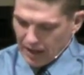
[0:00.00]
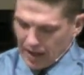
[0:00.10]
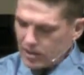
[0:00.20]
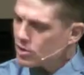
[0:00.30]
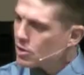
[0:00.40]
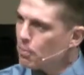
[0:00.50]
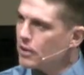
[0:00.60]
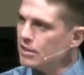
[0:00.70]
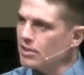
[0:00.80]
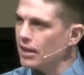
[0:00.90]
And just to put
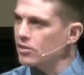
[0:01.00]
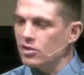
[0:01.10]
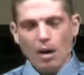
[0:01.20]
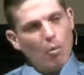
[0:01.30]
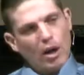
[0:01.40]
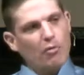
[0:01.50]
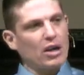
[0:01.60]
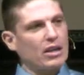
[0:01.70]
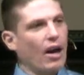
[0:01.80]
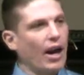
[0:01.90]
this in somewhat of a
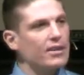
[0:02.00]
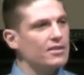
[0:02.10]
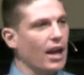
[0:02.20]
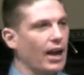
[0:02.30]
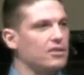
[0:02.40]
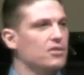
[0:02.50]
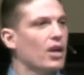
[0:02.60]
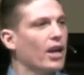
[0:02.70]
context,